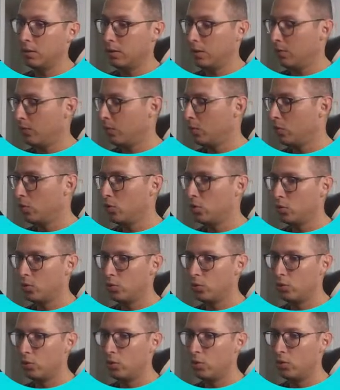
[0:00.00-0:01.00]
if you choose
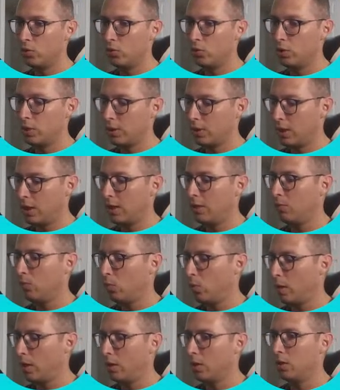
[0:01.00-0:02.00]
to use the native
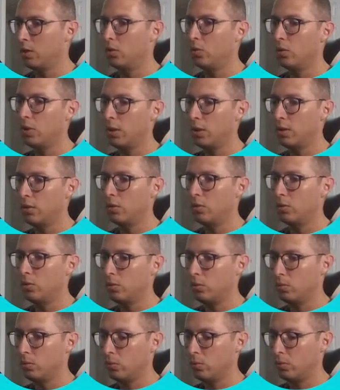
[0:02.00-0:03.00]
one, you can
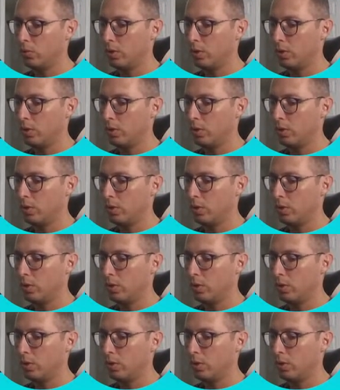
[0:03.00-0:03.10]
do